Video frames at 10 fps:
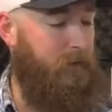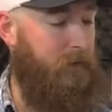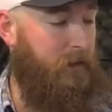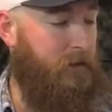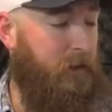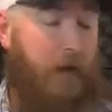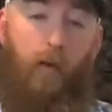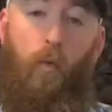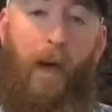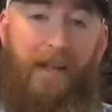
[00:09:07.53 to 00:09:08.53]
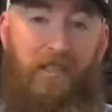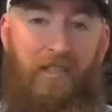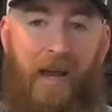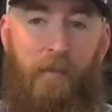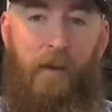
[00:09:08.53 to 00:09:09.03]
There's a lot of weight
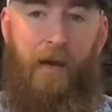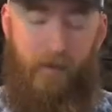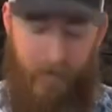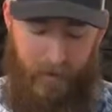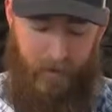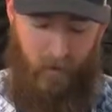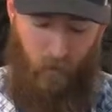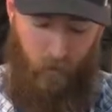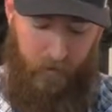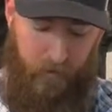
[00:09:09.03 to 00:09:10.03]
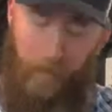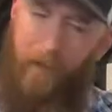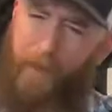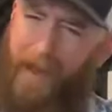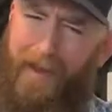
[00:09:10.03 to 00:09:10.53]
shaming out there within the
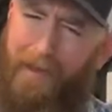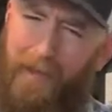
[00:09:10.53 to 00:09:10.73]
backpack